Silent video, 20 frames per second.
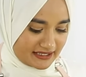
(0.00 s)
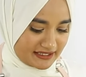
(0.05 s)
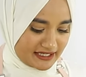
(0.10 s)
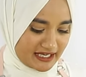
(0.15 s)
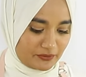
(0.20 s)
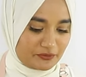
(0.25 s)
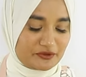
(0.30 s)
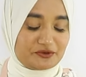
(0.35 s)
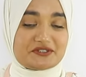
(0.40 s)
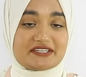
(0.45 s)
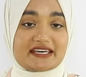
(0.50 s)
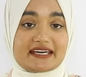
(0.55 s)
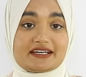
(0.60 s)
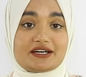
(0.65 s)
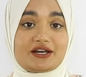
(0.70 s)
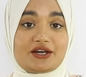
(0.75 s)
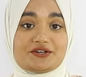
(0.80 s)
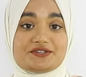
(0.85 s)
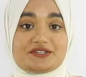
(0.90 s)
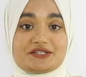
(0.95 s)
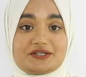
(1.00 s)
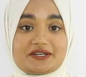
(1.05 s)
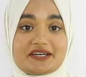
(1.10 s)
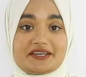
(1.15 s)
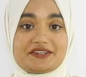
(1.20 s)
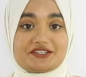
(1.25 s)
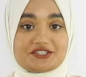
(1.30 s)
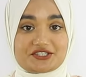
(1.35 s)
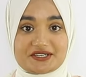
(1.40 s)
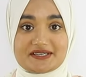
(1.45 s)
Now, when we take a closer look
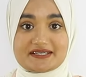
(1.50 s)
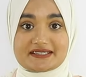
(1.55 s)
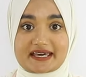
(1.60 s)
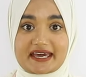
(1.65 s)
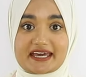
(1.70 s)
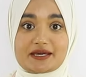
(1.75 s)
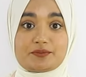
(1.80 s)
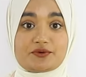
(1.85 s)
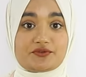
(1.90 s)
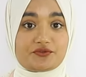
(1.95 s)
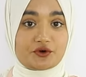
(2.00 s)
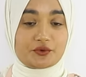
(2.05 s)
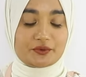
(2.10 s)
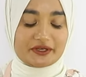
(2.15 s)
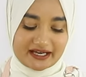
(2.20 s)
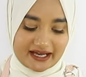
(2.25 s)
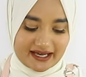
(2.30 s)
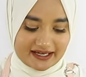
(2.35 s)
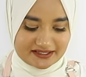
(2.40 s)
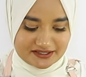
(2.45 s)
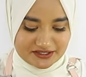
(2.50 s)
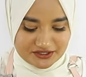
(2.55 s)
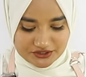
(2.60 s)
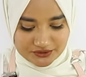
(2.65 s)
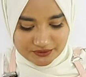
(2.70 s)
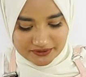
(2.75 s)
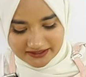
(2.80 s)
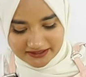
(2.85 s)
at the cheesecake before we cut into